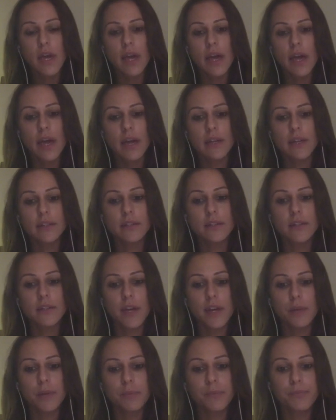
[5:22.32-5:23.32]

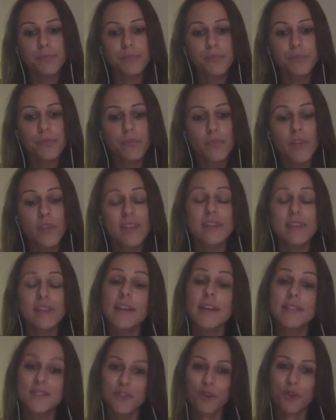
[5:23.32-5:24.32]
And
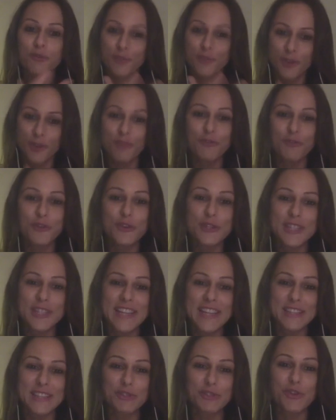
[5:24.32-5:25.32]
yes, of course,
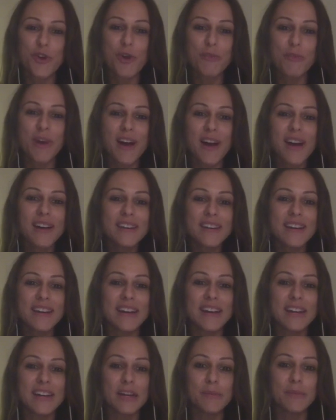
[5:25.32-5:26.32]
that's trauma.
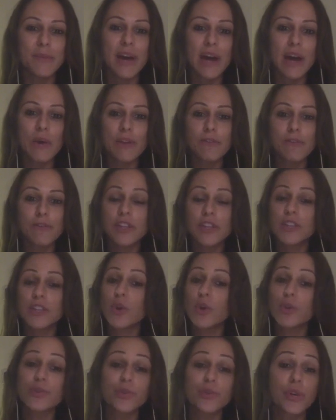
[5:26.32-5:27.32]
However, there's
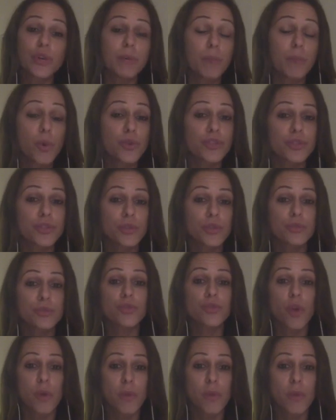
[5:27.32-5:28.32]
also emotional
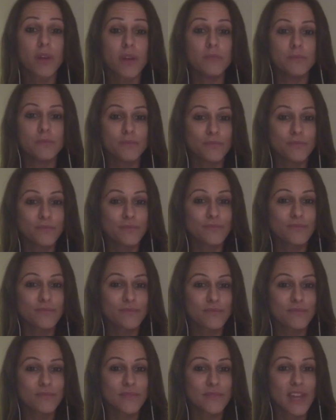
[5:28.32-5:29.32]
trauma,
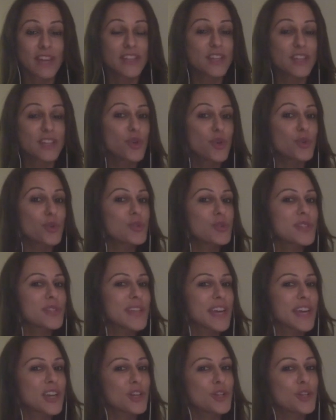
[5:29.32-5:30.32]
and there's also
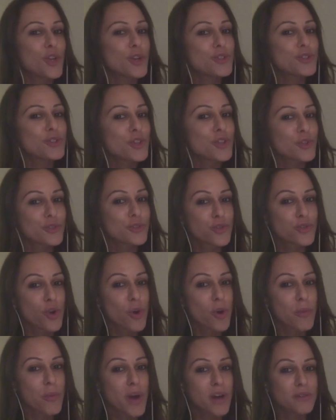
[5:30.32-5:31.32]
psychological
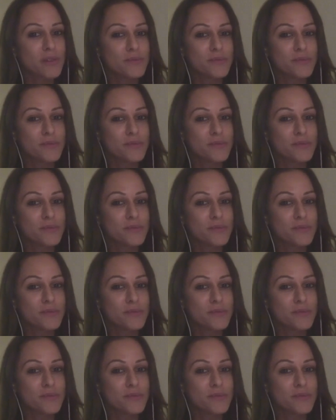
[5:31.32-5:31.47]
trauma.